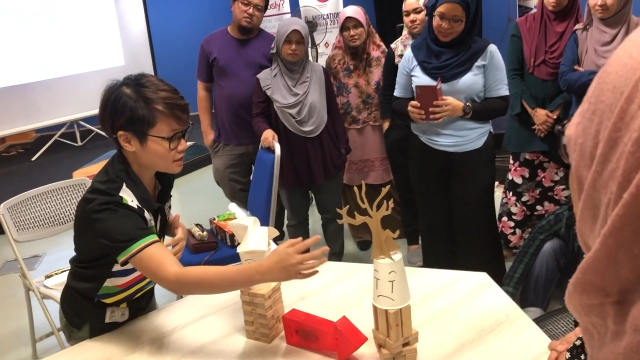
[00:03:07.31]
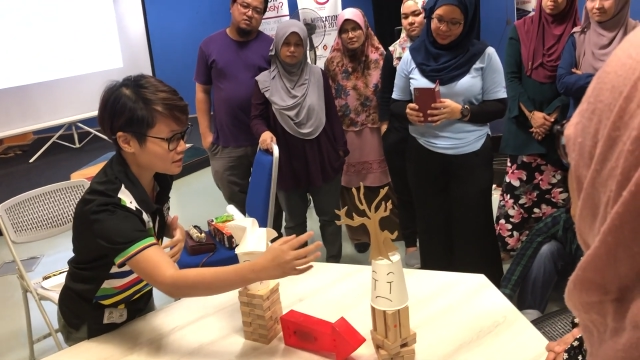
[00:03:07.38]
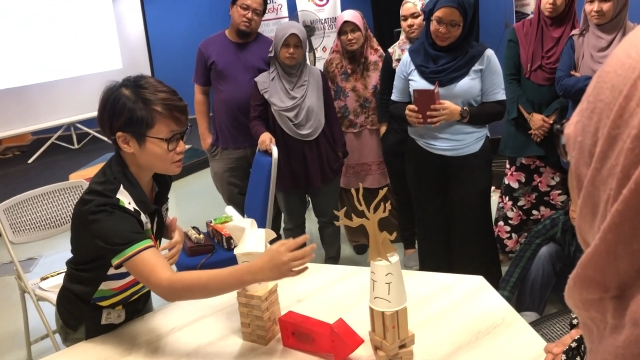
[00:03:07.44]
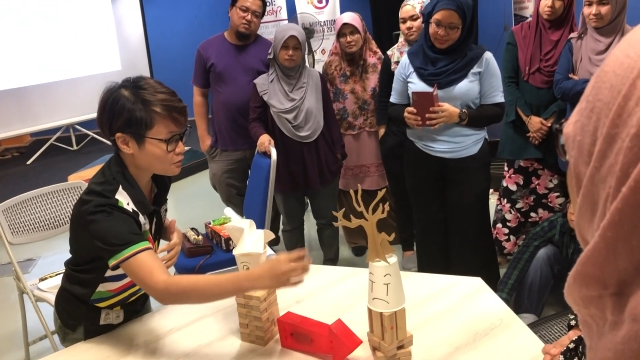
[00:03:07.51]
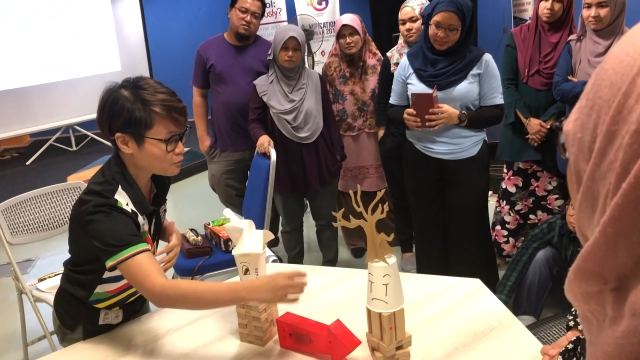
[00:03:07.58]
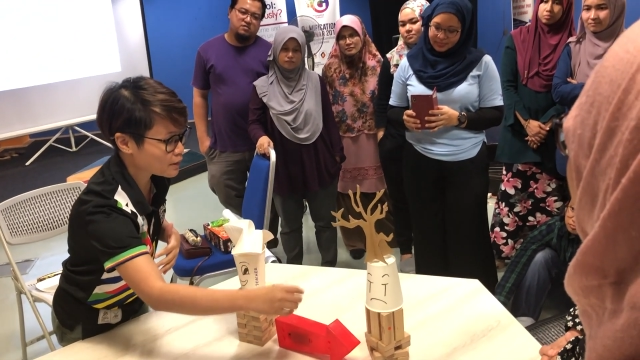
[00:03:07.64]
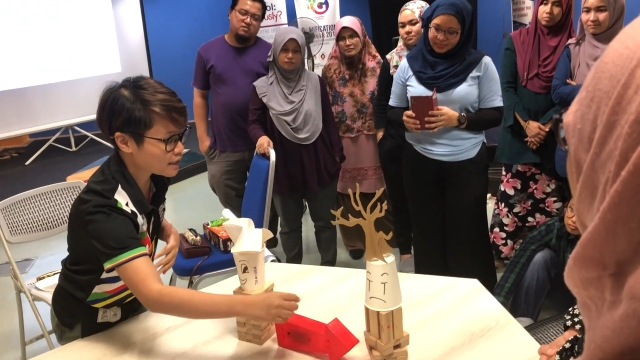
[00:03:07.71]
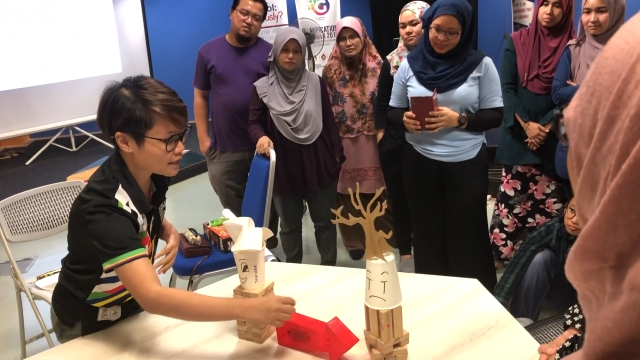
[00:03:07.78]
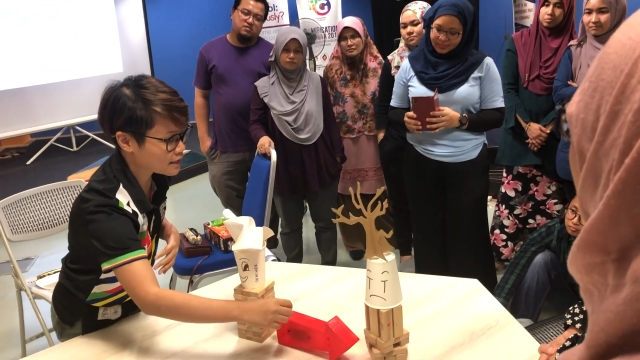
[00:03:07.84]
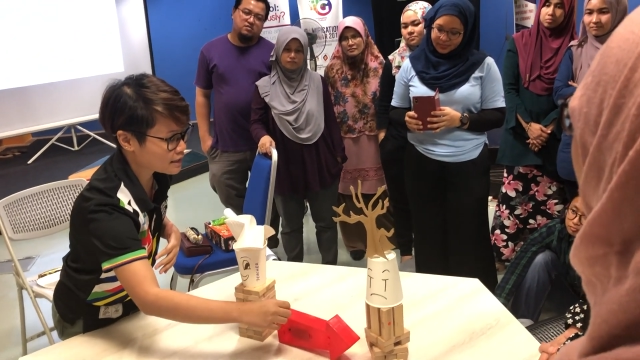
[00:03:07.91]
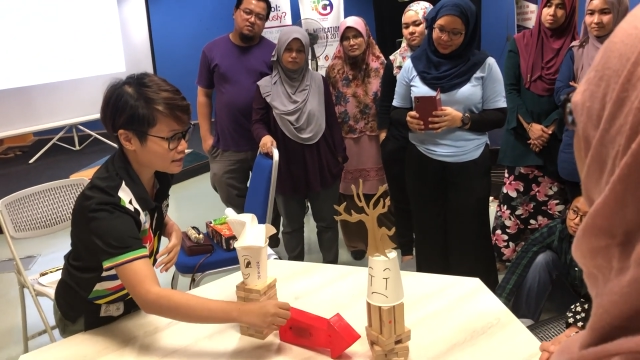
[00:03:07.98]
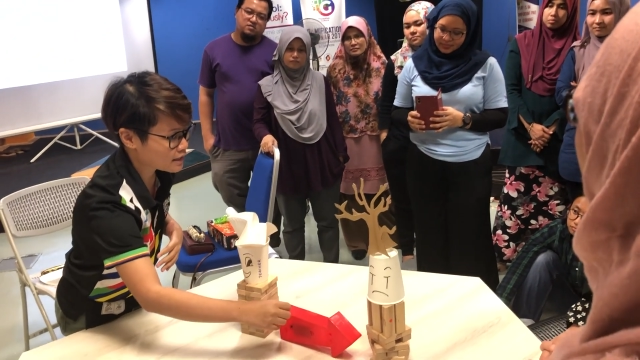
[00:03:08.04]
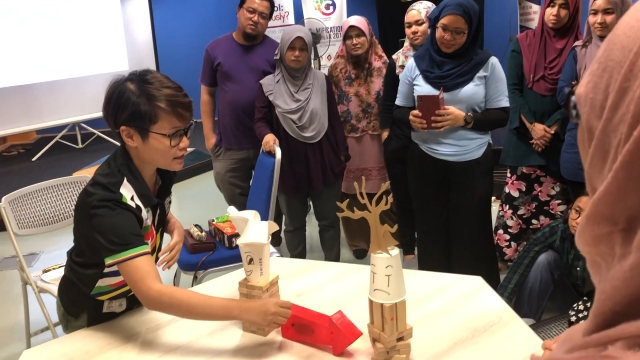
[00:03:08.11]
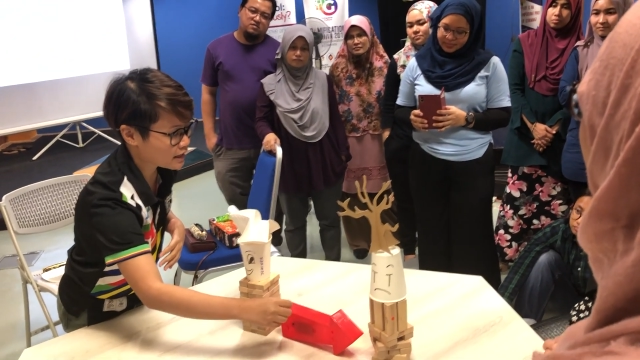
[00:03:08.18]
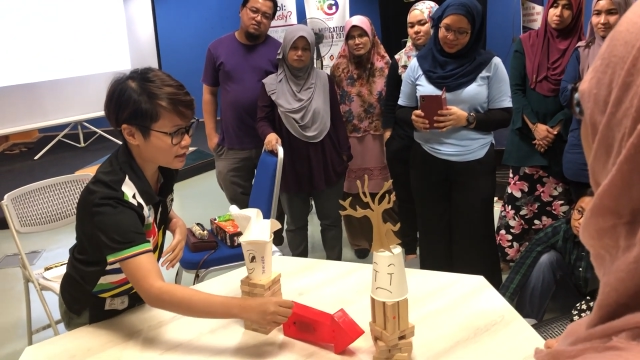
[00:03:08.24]
in a
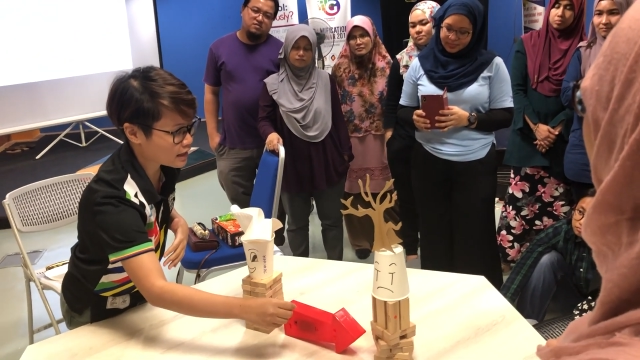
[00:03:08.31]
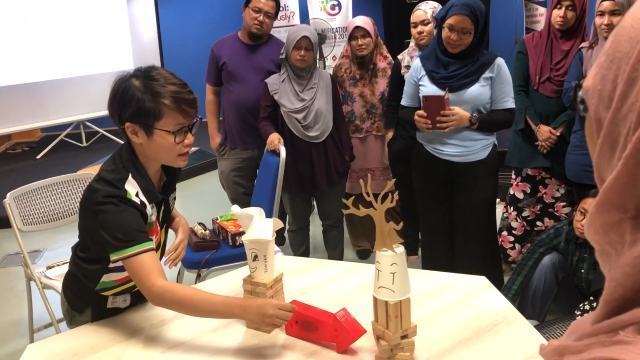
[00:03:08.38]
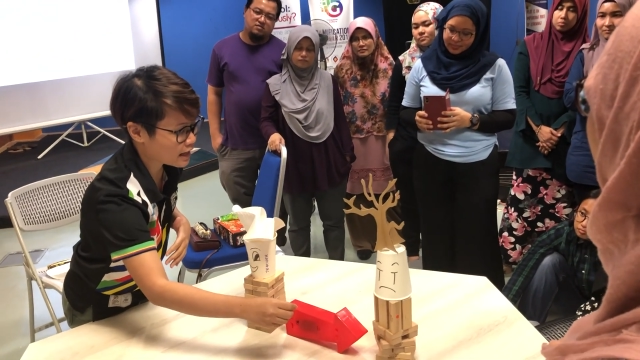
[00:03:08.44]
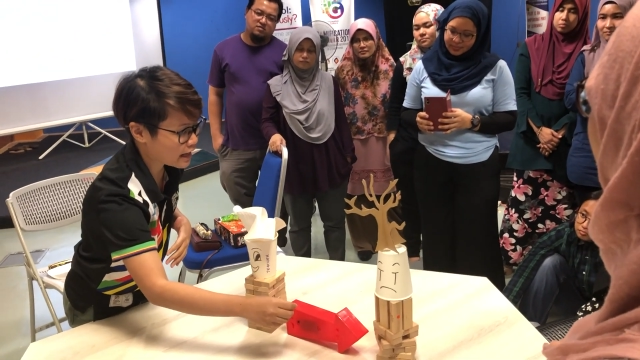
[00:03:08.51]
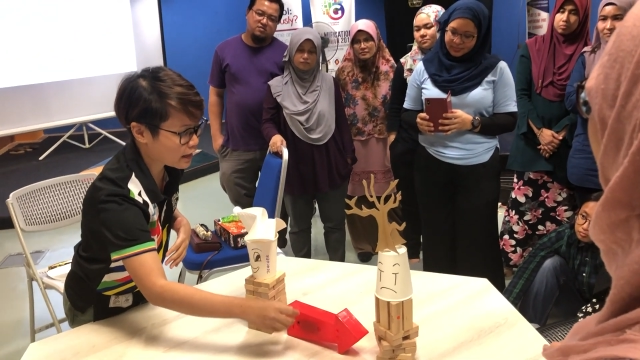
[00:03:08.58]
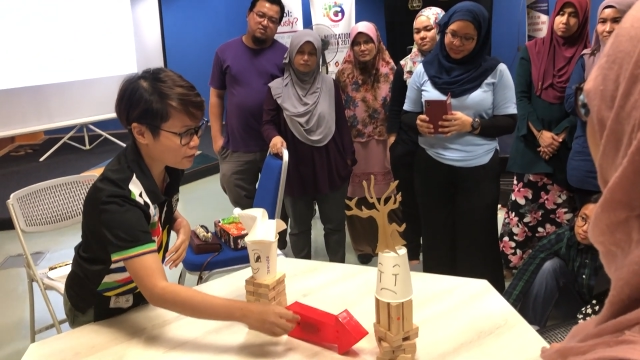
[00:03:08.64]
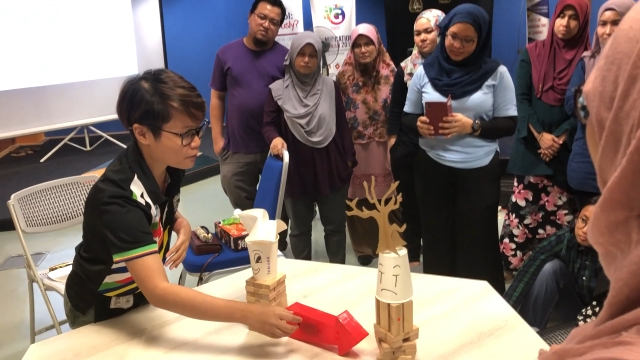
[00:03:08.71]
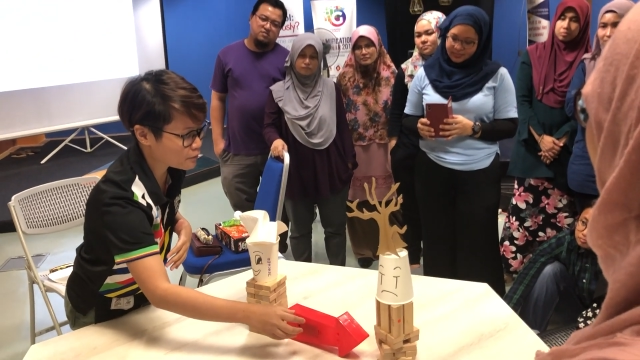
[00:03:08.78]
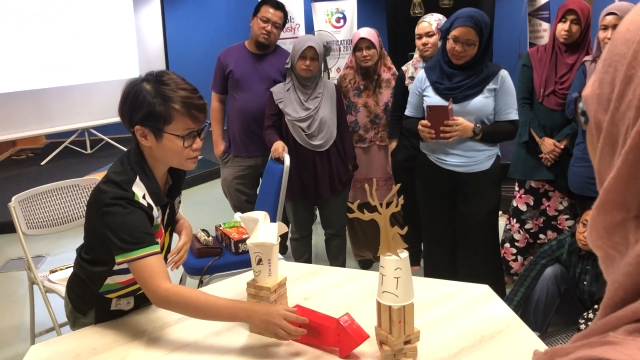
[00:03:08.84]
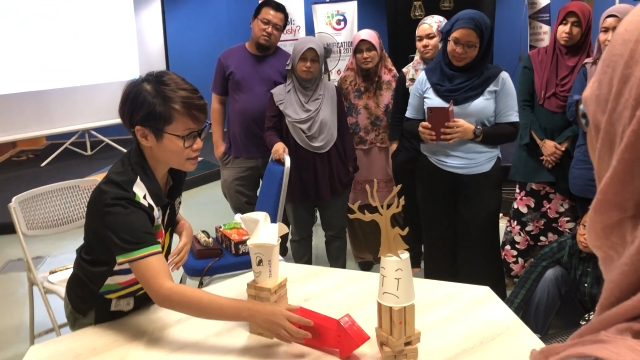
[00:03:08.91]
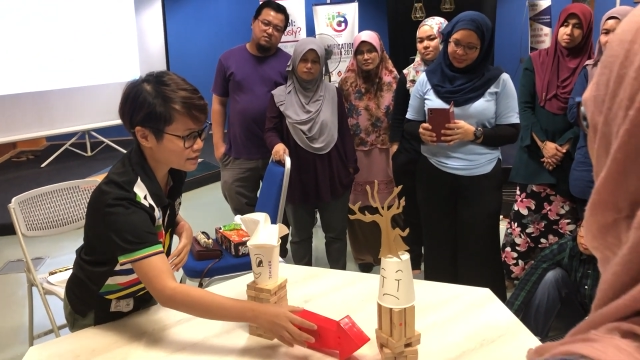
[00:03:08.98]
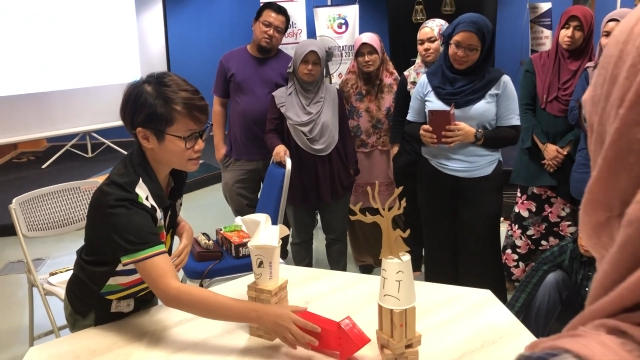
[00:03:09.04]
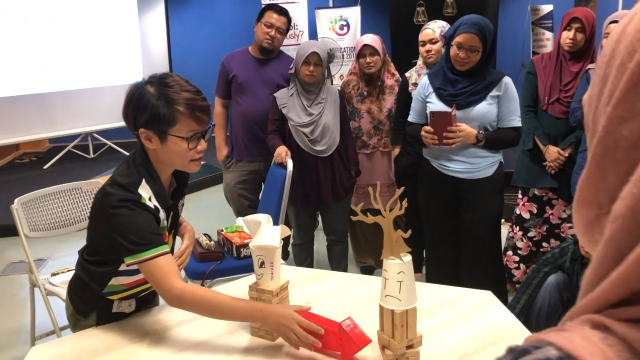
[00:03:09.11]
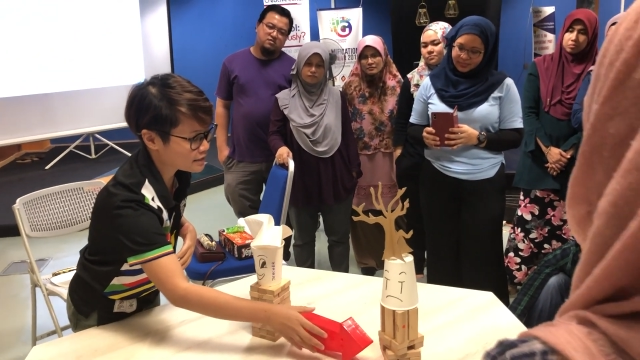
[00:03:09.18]
way how that